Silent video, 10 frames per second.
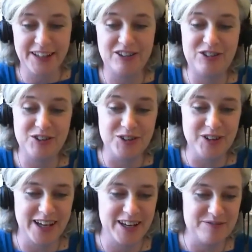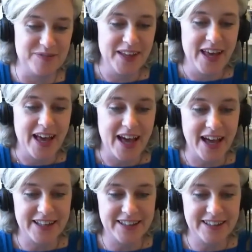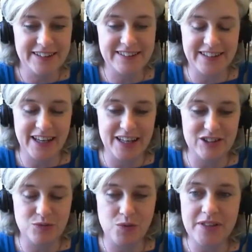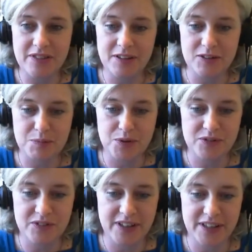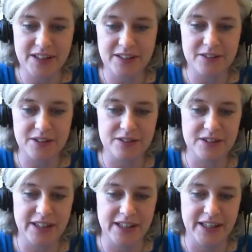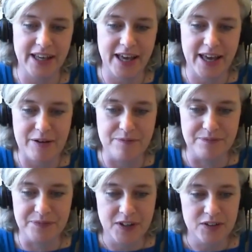issue, um, and it's one that's particularly um,